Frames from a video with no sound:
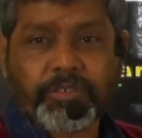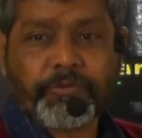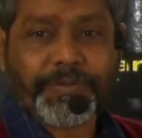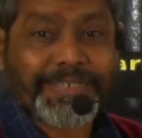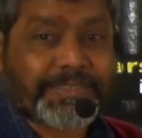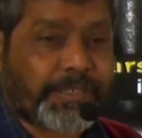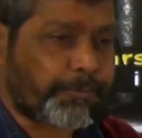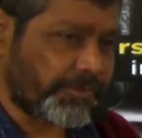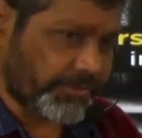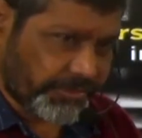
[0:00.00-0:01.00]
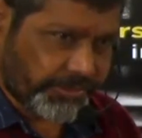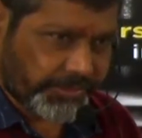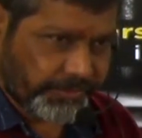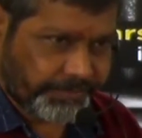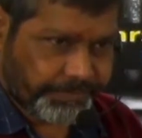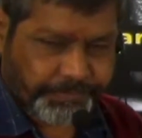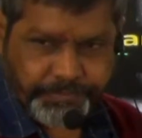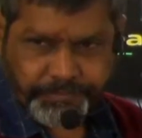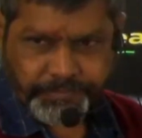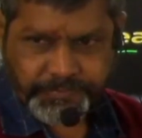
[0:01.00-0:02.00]
of exceptions,
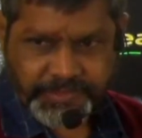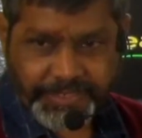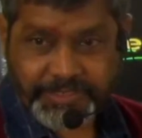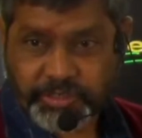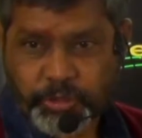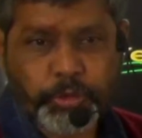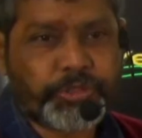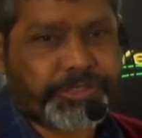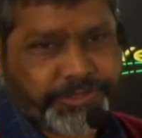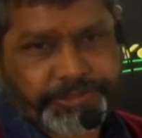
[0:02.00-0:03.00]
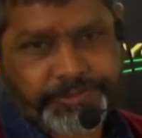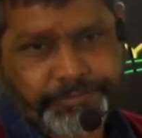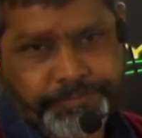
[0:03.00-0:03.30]
excuses